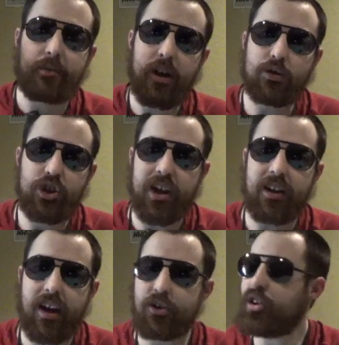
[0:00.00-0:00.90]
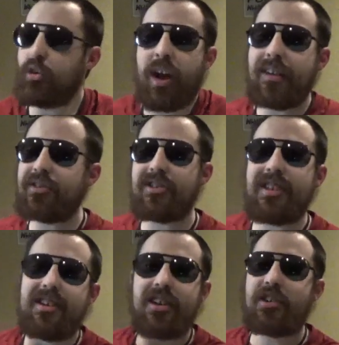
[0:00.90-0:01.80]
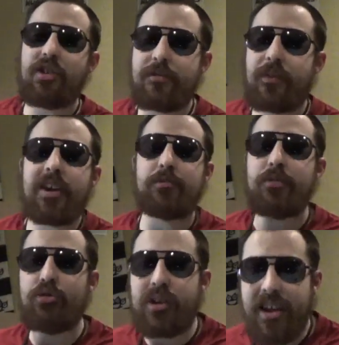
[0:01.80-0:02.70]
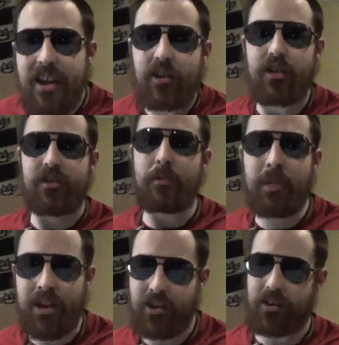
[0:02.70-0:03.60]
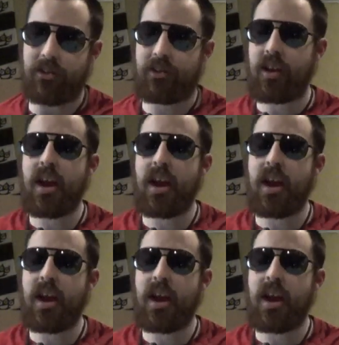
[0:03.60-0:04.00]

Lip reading: Go check it out. You don't have to see his ugly face, but you can hear his opinions.